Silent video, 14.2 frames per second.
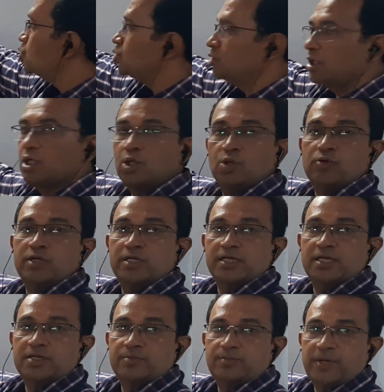the lower
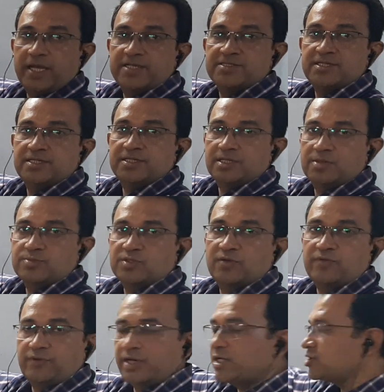year price in terms
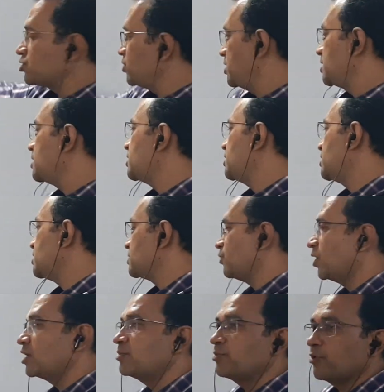of ratio, that is
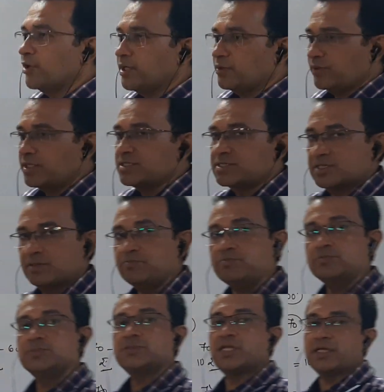1.1 something.